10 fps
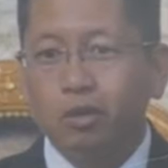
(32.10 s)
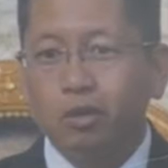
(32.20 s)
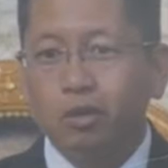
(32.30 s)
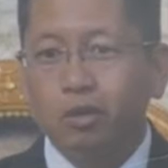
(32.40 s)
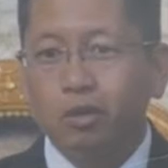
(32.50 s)

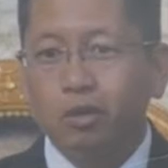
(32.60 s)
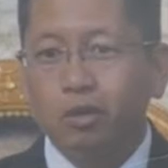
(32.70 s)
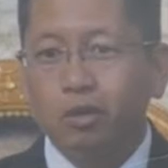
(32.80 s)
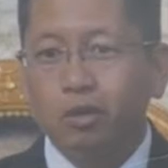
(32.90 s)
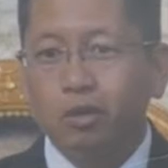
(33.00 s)

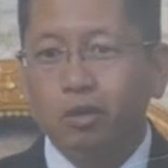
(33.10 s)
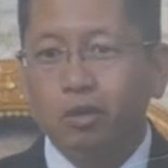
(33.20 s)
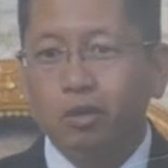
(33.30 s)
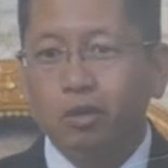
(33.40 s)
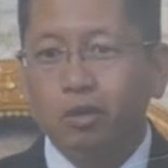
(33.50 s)

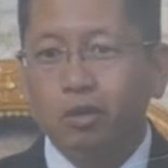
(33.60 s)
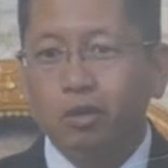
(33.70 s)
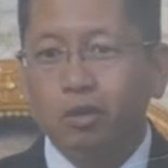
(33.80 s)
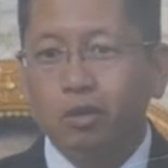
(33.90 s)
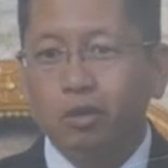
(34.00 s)

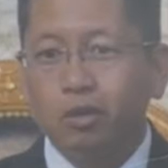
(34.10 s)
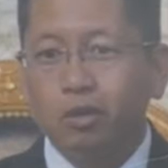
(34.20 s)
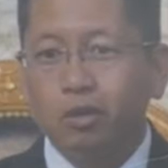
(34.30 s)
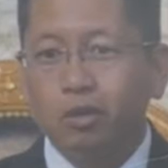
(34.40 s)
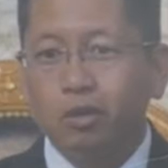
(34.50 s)

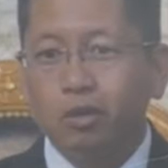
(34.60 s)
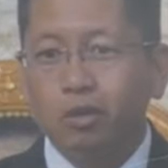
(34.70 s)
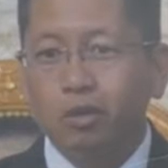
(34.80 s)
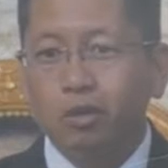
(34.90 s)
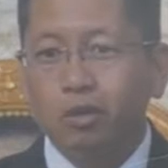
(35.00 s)

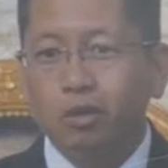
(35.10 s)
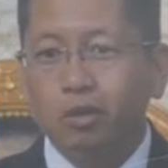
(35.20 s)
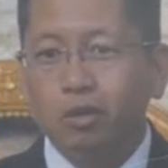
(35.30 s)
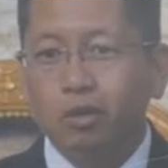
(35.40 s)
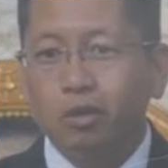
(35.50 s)

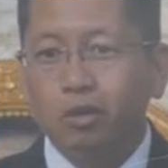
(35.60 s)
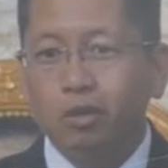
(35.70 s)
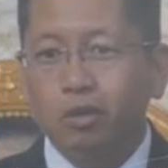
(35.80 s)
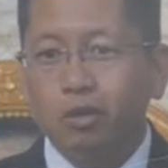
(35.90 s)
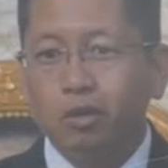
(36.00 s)

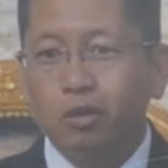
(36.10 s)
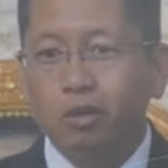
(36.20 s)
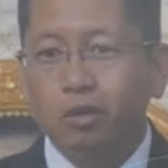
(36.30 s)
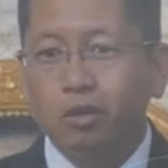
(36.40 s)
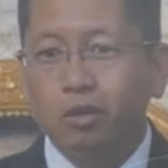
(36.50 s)

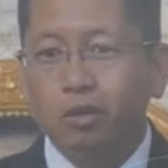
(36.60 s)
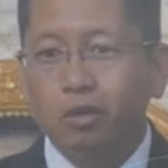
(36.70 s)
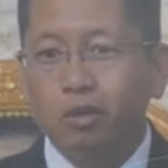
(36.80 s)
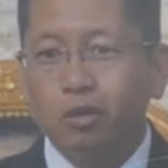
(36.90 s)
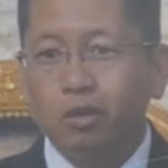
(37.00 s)

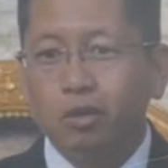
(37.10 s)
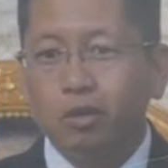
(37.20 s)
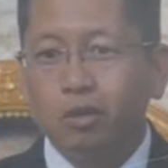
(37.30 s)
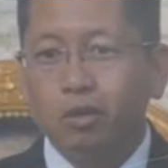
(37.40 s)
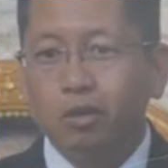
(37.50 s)

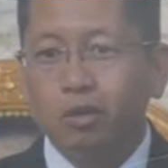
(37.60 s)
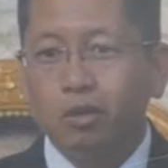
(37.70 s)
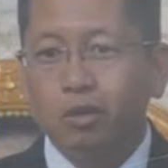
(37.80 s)
The face doesn't move, so there is nothing to read.